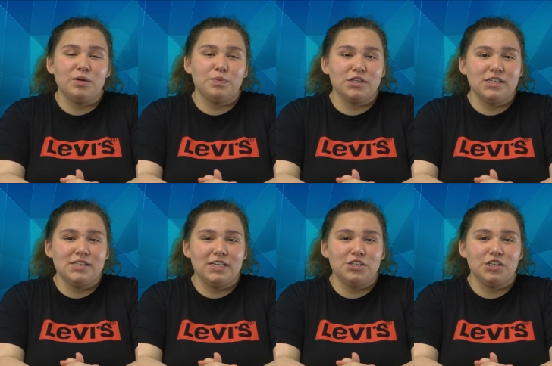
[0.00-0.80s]
a
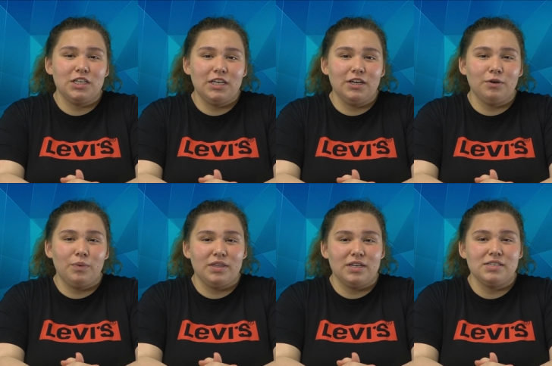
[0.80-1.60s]
presentation here
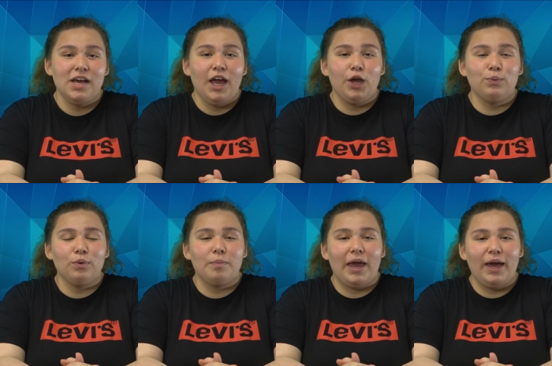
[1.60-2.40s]
with us in
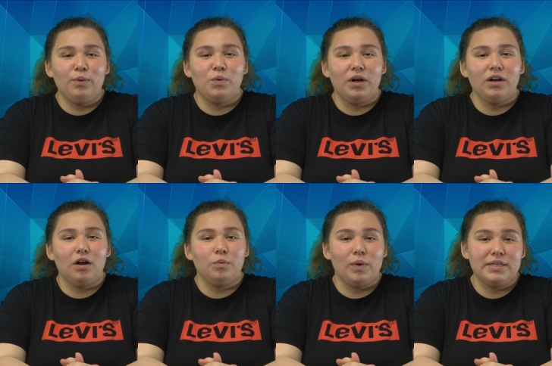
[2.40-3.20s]
room A1
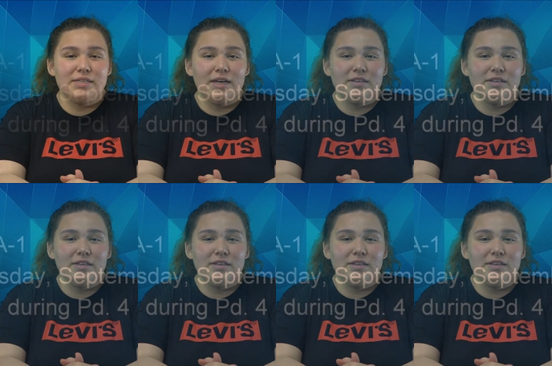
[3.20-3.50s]
on Wednesday,